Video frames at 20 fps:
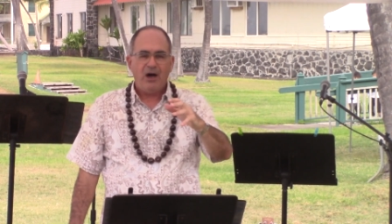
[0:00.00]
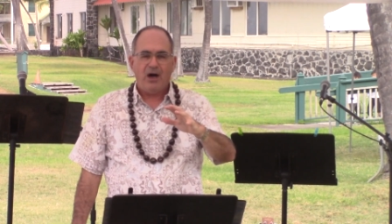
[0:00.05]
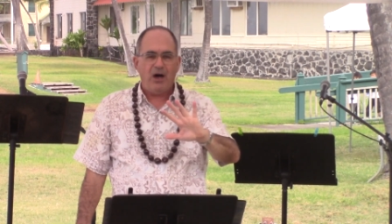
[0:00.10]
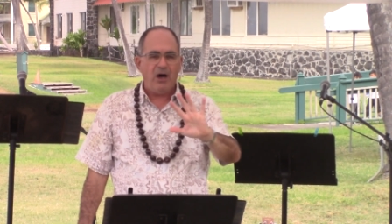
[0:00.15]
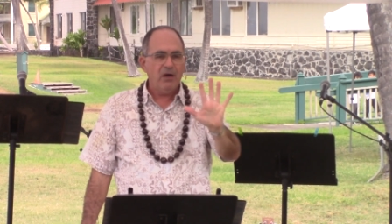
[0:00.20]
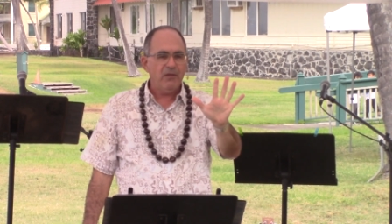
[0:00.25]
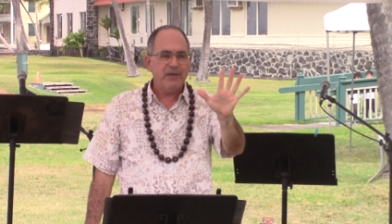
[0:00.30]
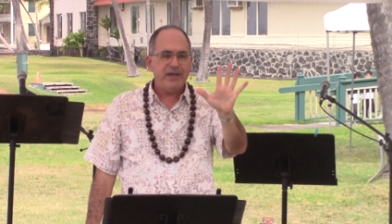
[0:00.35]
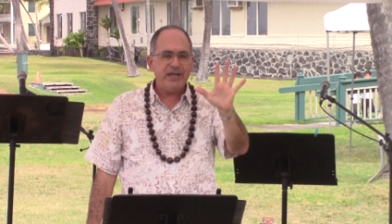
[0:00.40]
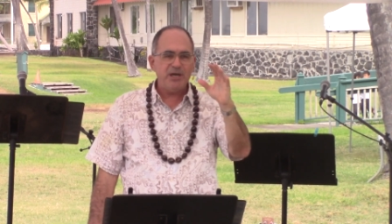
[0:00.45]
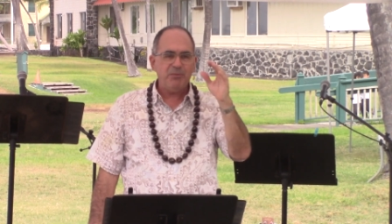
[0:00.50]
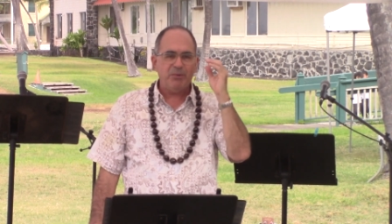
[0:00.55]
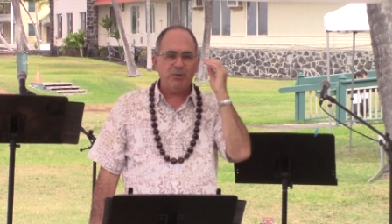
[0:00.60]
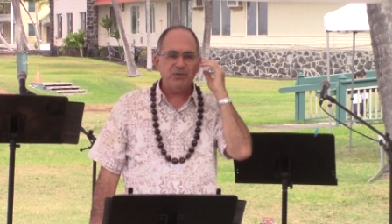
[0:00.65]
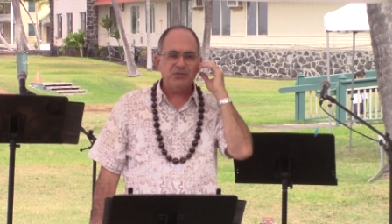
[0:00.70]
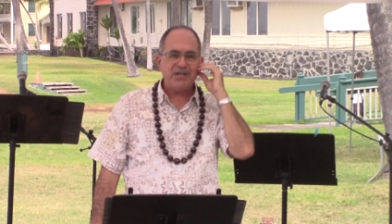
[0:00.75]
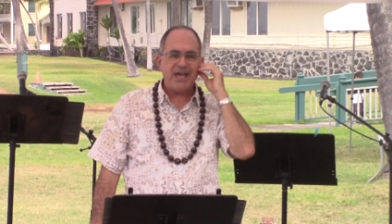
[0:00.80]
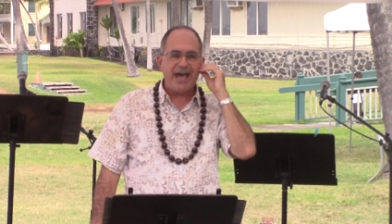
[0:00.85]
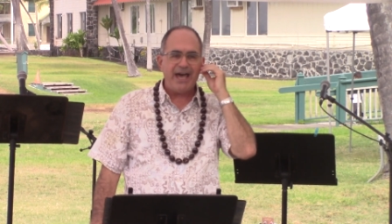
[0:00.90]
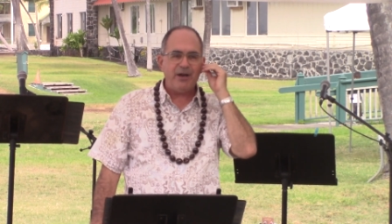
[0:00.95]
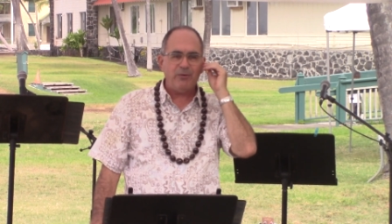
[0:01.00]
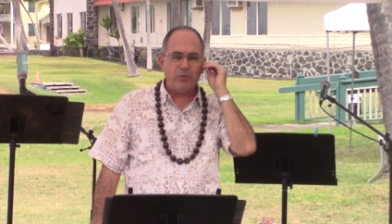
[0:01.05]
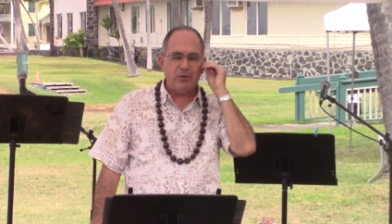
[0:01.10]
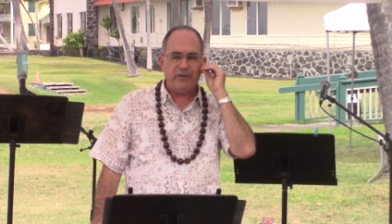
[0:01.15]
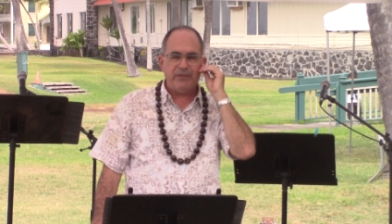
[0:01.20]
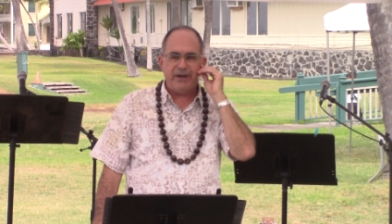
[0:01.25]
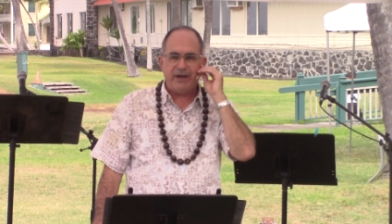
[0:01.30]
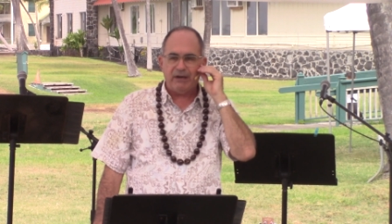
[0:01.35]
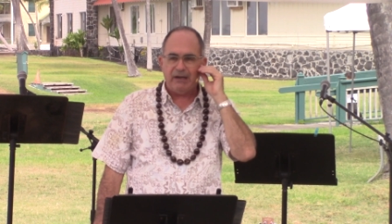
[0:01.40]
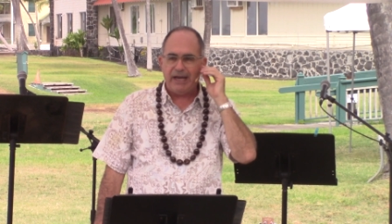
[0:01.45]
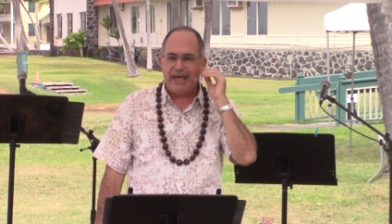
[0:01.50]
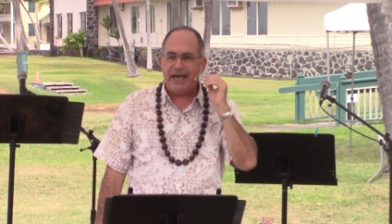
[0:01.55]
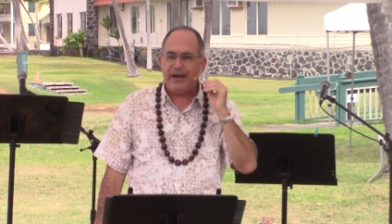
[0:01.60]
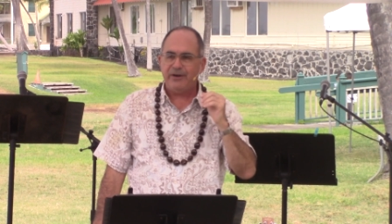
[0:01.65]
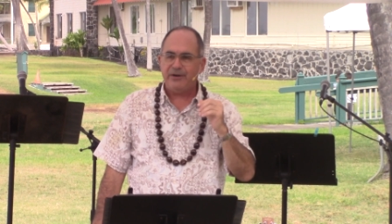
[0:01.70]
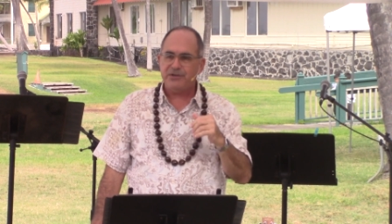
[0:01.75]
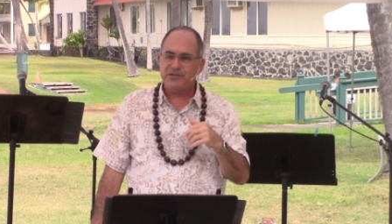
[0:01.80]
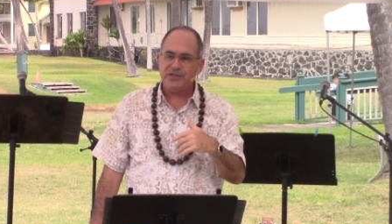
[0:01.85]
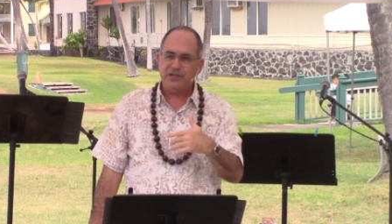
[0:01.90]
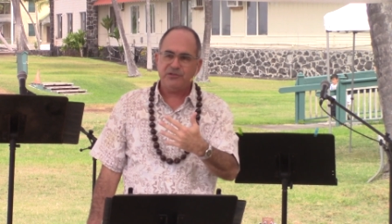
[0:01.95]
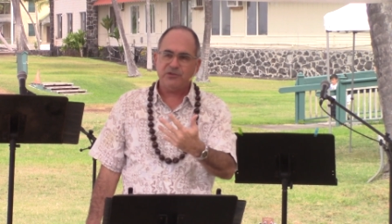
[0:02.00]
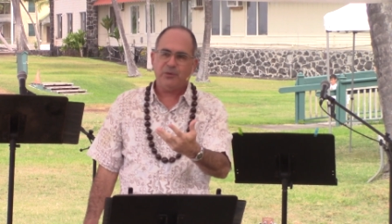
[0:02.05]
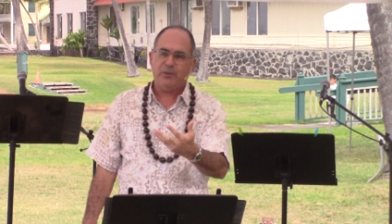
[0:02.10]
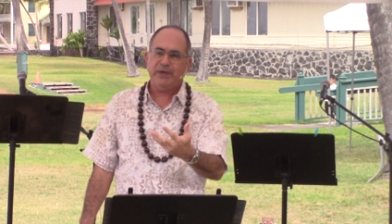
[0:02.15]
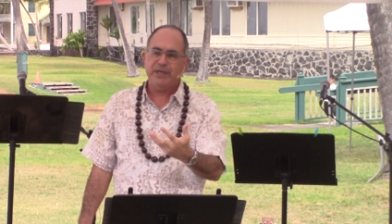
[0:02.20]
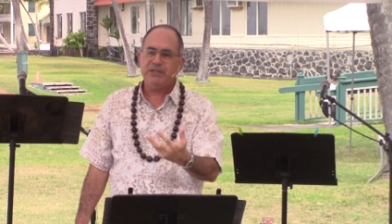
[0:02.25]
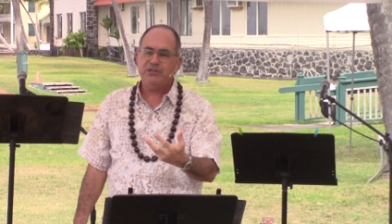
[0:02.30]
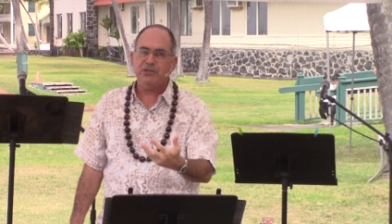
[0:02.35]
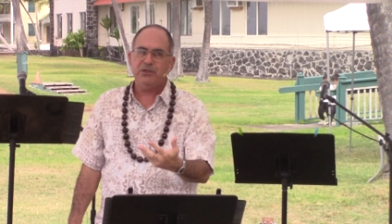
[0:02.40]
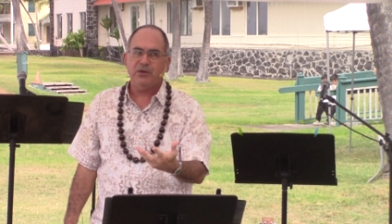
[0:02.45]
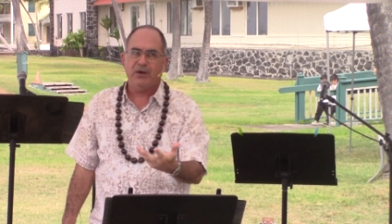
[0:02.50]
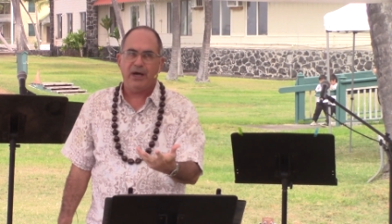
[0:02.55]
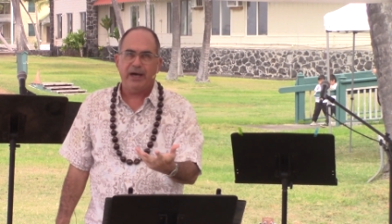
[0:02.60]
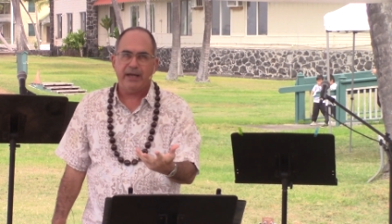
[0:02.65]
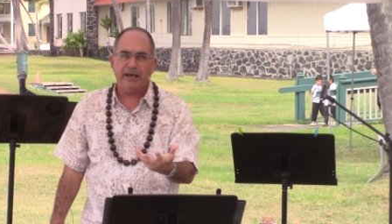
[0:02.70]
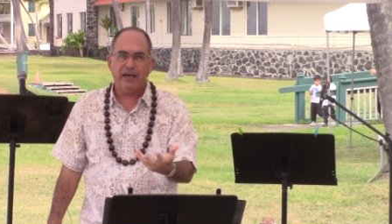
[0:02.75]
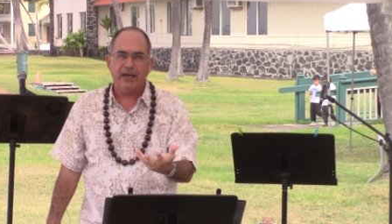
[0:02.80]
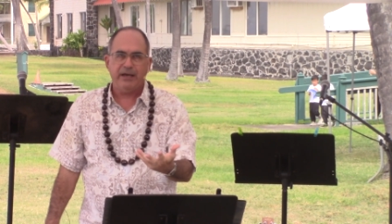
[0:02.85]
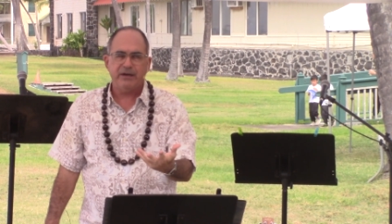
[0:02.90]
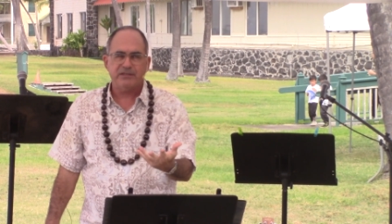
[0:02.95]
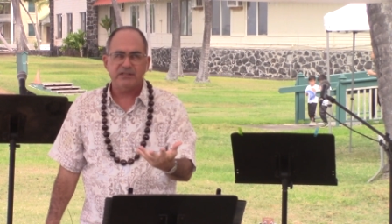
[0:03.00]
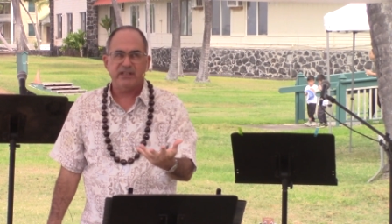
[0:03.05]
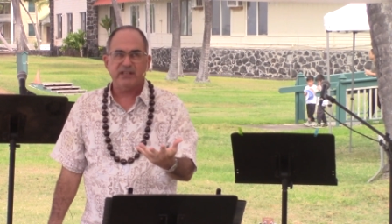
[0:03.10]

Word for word: All the Hebrews had were their letters, their 22 odd letters.